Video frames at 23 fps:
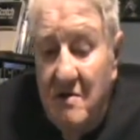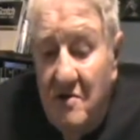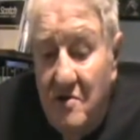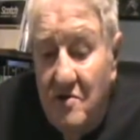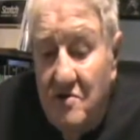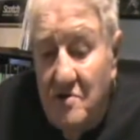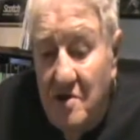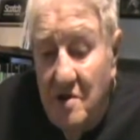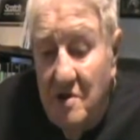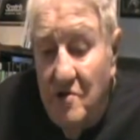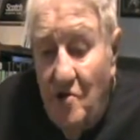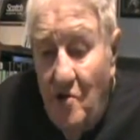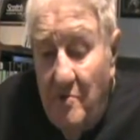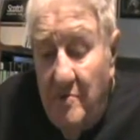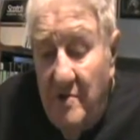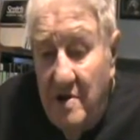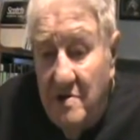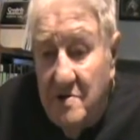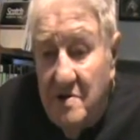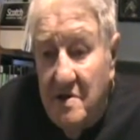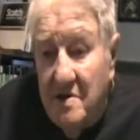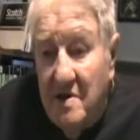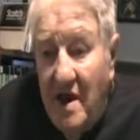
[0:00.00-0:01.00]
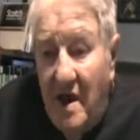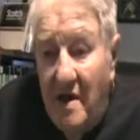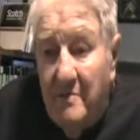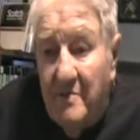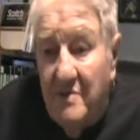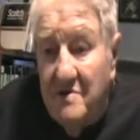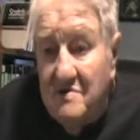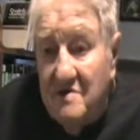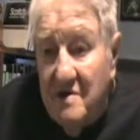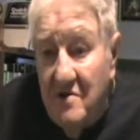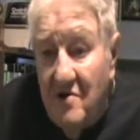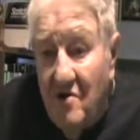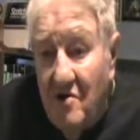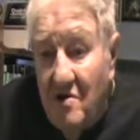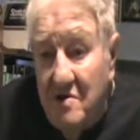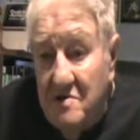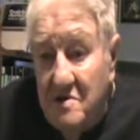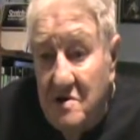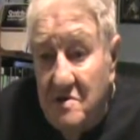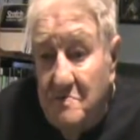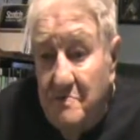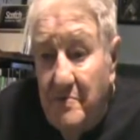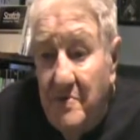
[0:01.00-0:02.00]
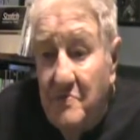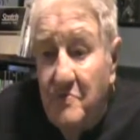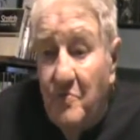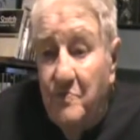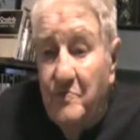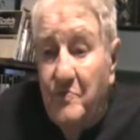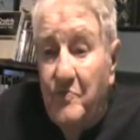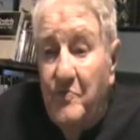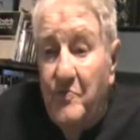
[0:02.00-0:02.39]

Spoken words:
you mentioned apples and oranges, but